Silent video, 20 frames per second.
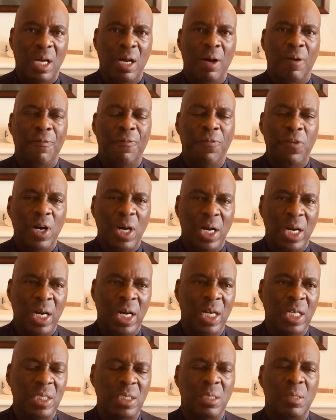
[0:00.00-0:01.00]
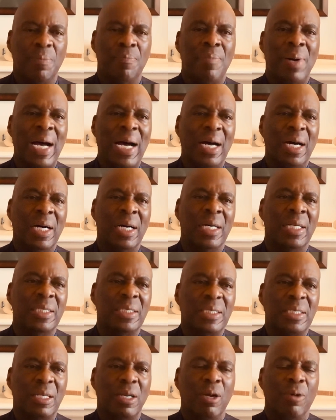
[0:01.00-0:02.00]
for us, by
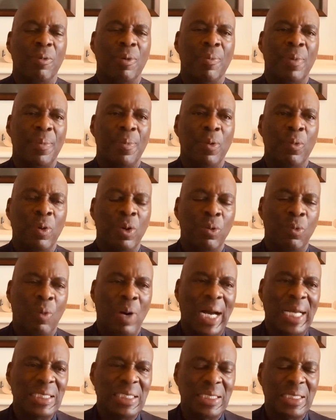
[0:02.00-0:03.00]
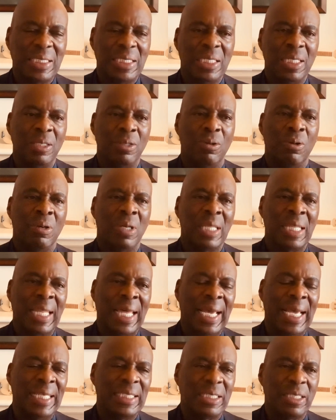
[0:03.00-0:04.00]
us. Remember, when Washington or
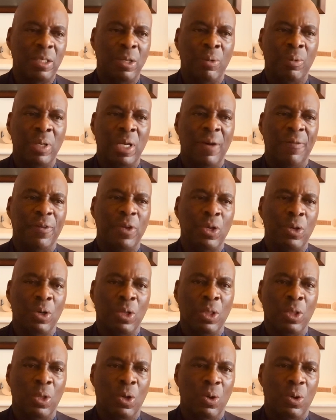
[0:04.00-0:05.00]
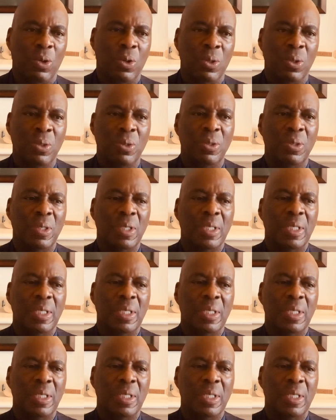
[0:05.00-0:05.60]
Lansing or whatever your local,